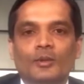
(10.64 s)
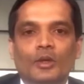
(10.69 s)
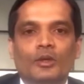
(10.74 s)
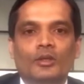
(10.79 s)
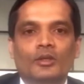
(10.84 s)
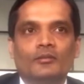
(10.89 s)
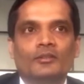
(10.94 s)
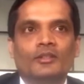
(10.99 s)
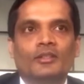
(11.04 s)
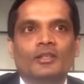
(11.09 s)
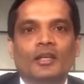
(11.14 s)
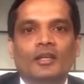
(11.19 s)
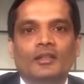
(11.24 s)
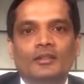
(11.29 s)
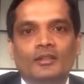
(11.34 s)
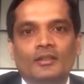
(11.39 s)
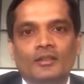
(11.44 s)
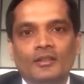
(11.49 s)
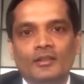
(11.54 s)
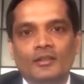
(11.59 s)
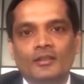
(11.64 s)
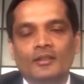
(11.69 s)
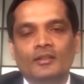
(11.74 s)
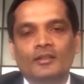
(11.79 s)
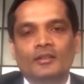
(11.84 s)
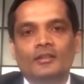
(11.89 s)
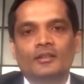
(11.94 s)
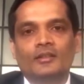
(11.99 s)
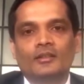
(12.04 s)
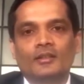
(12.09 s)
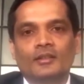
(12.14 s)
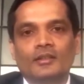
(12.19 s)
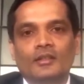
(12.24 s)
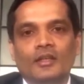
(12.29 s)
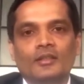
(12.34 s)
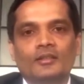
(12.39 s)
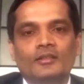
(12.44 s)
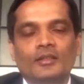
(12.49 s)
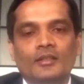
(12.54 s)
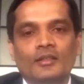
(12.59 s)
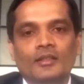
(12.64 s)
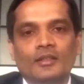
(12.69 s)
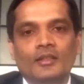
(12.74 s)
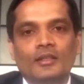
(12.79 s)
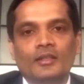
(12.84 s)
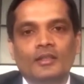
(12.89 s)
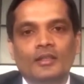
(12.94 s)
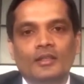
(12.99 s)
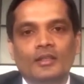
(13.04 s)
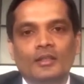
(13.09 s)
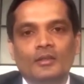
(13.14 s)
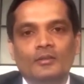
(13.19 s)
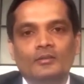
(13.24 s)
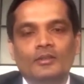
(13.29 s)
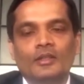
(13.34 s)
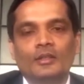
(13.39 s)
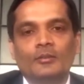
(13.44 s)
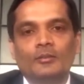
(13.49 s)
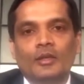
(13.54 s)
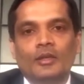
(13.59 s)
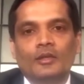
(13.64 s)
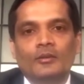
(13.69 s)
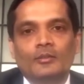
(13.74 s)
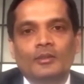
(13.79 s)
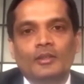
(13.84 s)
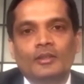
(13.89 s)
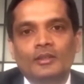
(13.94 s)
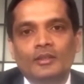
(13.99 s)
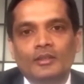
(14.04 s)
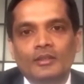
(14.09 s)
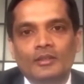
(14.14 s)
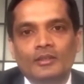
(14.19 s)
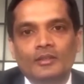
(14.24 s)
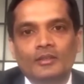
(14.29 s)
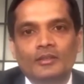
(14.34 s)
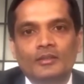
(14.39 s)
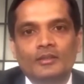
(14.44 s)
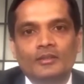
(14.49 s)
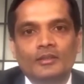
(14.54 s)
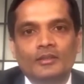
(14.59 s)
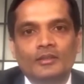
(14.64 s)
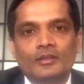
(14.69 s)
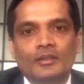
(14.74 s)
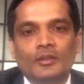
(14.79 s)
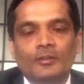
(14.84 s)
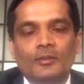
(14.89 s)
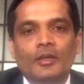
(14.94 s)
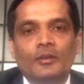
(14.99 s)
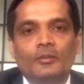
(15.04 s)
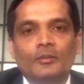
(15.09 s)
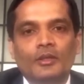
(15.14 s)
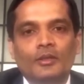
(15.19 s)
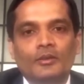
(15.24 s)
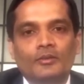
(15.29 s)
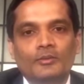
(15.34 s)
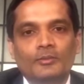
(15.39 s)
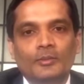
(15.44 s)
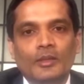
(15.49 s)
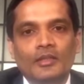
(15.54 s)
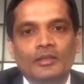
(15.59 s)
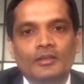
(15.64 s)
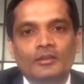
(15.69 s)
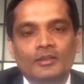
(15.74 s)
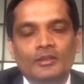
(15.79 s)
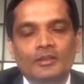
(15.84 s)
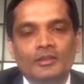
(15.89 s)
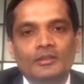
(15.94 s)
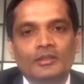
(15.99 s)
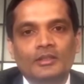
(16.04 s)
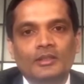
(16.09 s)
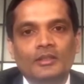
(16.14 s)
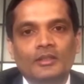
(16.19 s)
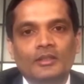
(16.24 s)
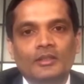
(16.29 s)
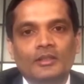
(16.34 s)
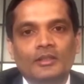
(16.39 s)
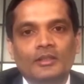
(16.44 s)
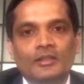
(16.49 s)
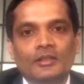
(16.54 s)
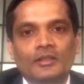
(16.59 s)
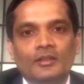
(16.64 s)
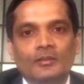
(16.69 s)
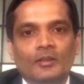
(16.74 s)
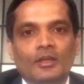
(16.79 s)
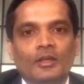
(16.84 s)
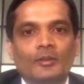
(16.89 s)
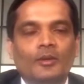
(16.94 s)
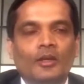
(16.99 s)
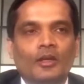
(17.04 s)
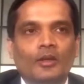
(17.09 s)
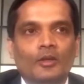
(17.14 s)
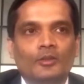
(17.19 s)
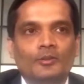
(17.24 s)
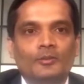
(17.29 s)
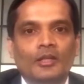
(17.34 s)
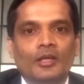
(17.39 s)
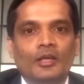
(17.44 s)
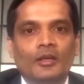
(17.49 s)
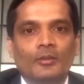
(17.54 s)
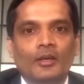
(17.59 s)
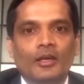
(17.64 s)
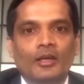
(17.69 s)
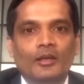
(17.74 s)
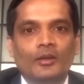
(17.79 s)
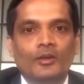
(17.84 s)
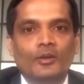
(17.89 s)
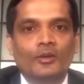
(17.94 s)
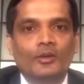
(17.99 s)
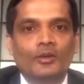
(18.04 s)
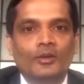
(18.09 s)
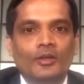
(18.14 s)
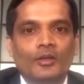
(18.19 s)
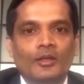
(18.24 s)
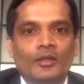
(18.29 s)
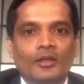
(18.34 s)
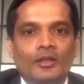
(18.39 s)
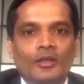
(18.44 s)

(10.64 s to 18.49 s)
I'm Dr. Vidyadhar, consultant and head of the department Department of Spine Surgery, Manipal Hospital, Bangalore.